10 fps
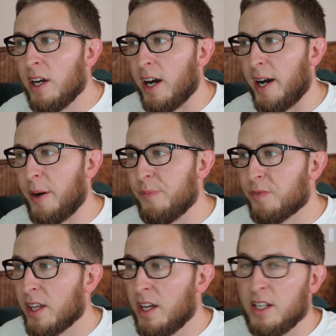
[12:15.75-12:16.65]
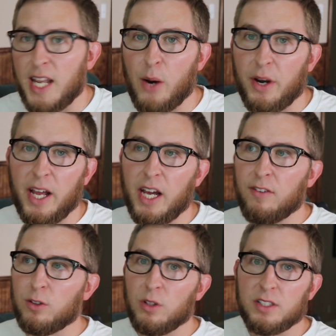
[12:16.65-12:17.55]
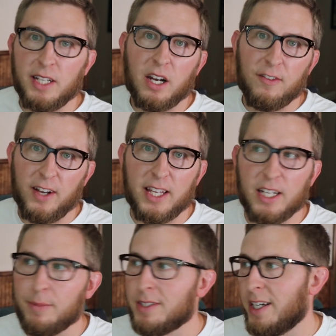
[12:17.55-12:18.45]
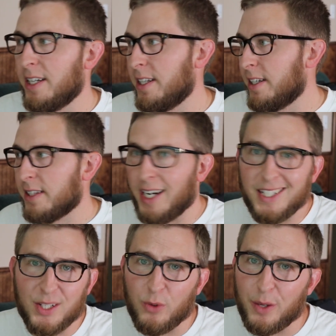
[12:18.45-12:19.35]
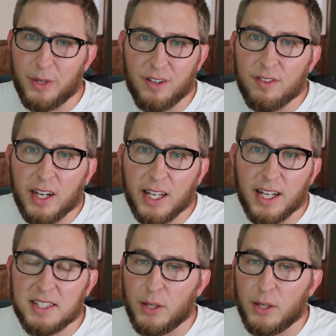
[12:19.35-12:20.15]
Um, now, would I ever look down if I ended up deciding that I didn't want to be in finance?